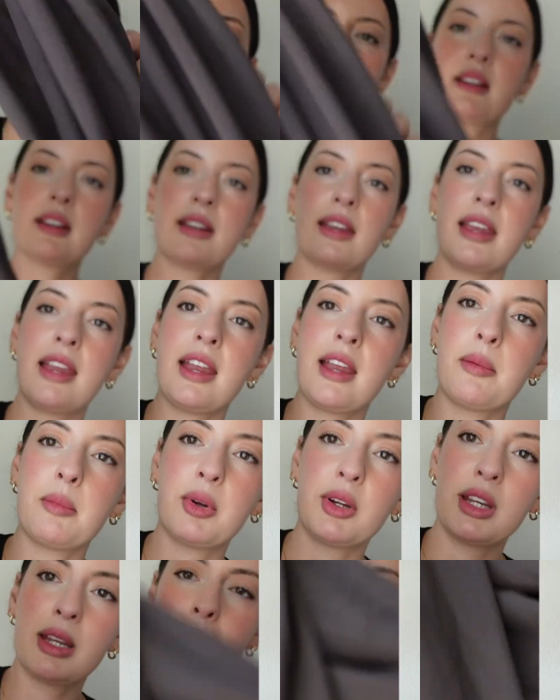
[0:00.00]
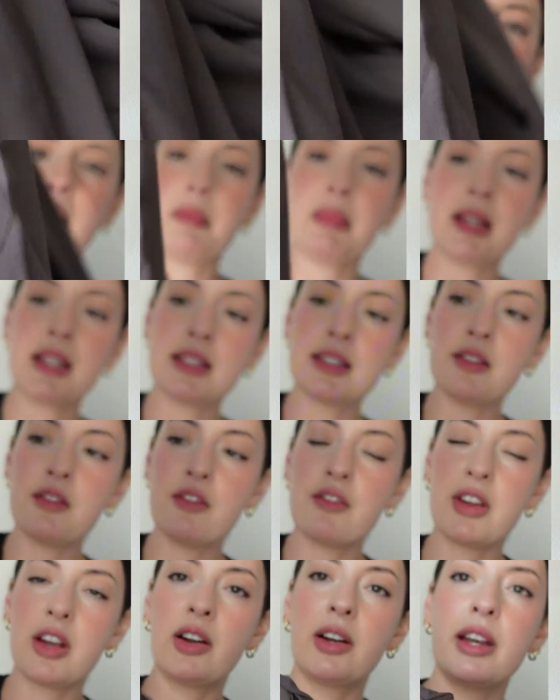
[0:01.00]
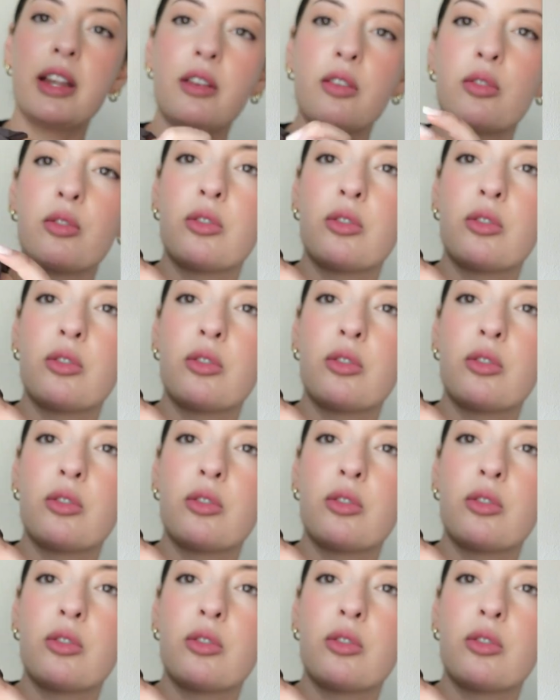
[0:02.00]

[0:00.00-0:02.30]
the camera can pick it up it's a very